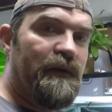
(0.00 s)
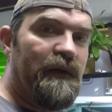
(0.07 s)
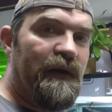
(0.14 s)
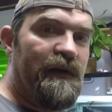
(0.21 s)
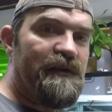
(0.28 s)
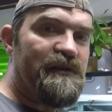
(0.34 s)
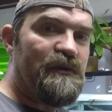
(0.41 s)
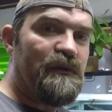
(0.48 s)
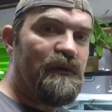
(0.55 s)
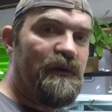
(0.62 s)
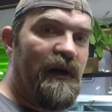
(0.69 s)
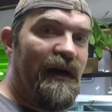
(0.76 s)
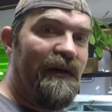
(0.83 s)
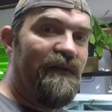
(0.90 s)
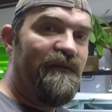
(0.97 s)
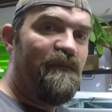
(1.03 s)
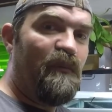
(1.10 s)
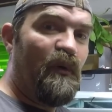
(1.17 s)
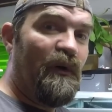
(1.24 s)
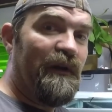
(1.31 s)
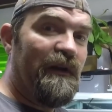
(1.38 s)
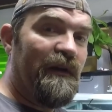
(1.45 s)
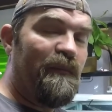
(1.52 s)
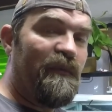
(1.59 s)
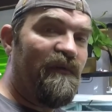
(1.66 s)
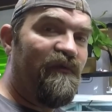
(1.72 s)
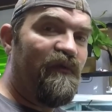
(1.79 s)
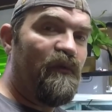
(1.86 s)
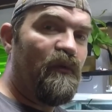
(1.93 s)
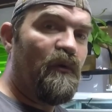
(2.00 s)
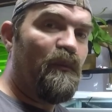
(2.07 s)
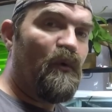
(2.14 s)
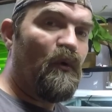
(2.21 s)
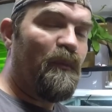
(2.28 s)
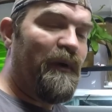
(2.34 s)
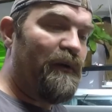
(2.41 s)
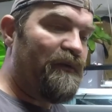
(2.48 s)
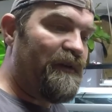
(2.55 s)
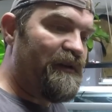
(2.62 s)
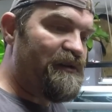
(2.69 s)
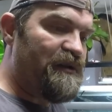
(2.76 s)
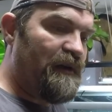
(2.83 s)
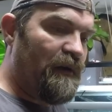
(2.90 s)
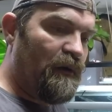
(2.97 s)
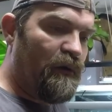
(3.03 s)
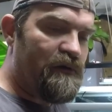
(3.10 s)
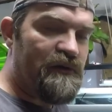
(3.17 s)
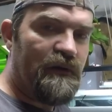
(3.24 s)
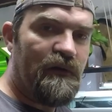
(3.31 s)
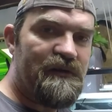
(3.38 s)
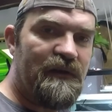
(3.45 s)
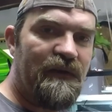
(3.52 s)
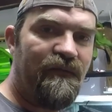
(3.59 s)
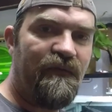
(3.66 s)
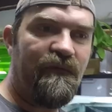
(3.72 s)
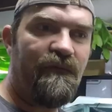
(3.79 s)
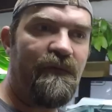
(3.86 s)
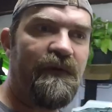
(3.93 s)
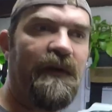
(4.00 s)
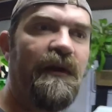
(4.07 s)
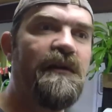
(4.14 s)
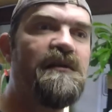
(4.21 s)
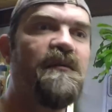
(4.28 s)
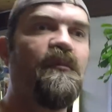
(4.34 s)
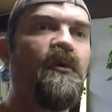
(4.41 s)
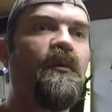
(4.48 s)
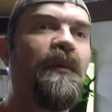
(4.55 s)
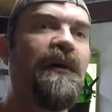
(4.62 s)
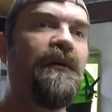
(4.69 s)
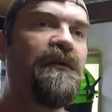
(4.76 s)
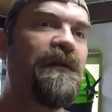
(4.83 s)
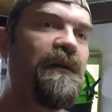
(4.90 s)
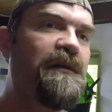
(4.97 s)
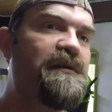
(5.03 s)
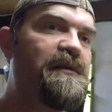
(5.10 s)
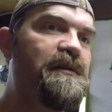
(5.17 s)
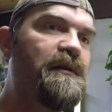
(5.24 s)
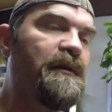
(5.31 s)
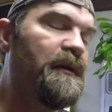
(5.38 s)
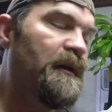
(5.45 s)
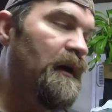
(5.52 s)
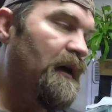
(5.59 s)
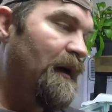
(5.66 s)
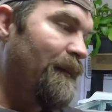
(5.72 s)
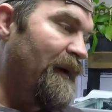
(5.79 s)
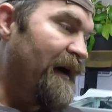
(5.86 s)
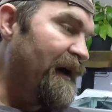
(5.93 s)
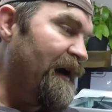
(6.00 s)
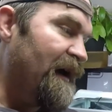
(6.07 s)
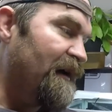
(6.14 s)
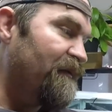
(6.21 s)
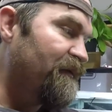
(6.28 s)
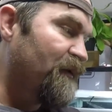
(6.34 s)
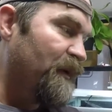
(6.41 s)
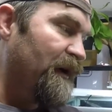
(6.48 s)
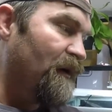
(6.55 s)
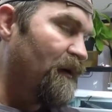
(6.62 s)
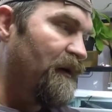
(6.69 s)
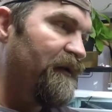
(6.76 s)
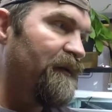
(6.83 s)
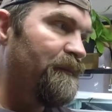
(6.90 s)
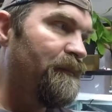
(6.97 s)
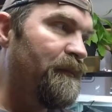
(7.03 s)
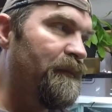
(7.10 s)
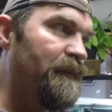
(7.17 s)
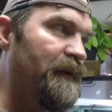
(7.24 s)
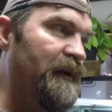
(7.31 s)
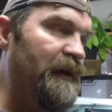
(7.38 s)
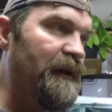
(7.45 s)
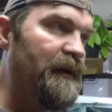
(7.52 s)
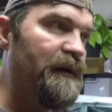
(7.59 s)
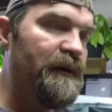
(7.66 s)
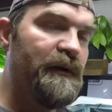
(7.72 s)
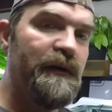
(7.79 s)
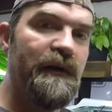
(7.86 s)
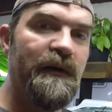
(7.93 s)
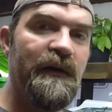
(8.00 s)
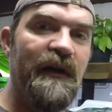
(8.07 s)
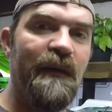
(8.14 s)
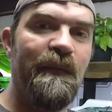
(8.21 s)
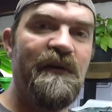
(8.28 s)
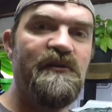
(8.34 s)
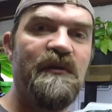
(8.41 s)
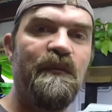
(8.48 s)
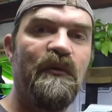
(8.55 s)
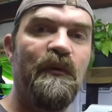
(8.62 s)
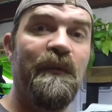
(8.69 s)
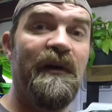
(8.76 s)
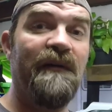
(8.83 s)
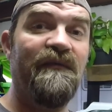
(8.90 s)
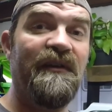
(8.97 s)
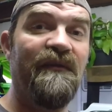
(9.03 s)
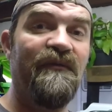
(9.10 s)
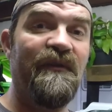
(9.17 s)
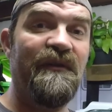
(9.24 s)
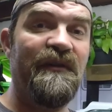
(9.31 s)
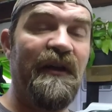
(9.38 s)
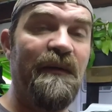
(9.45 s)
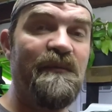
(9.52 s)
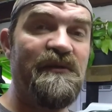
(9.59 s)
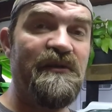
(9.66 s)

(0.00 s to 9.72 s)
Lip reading: So I've put it in at number 4, probiotics. You get lots and lots of different kinds of probiotics. I have quite a lot of them here in my shrimp room. I have different types.